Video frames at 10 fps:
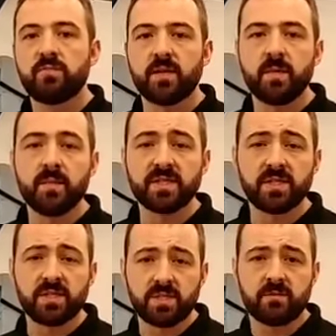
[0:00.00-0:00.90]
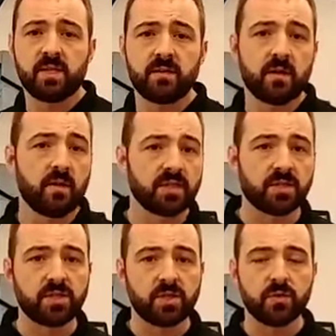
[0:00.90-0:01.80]
send me a message, send a
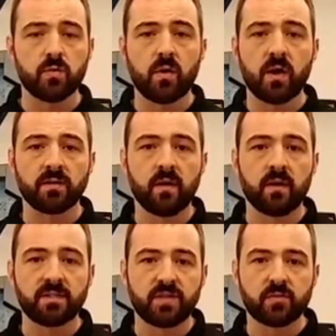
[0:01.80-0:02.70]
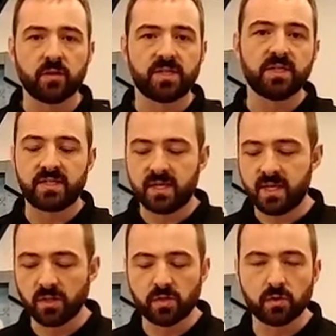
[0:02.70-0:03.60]
message to DATRON
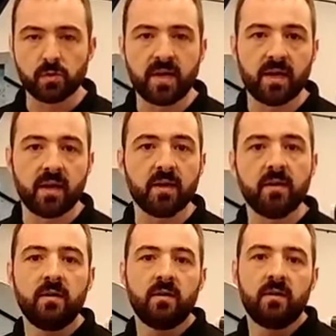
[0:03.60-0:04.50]
CNC on social media,